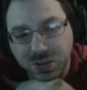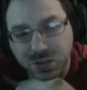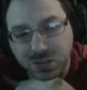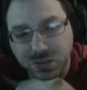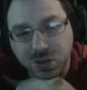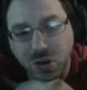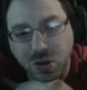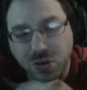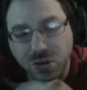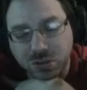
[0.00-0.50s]

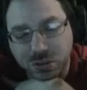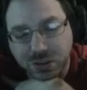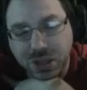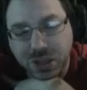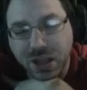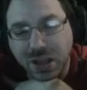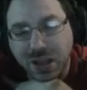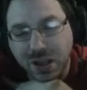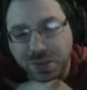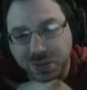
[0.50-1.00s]
you go do
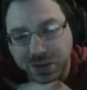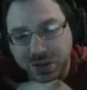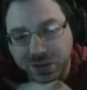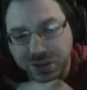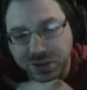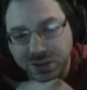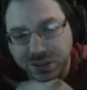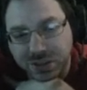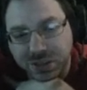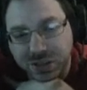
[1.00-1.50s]
that. I'm
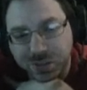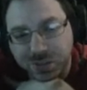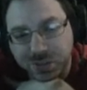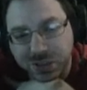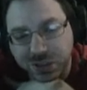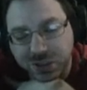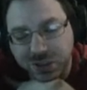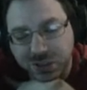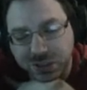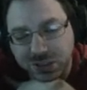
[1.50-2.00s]
gonna keep
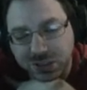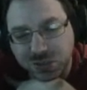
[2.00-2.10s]
clearing these